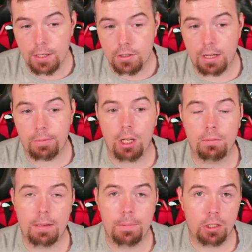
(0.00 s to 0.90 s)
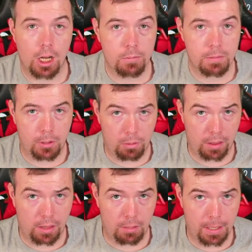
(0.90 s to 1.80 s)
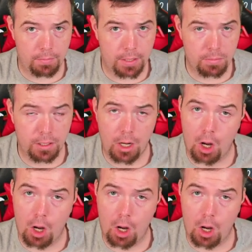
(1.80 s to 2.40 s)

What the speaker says: So there we go. Let me know in the comments below what you think about this one.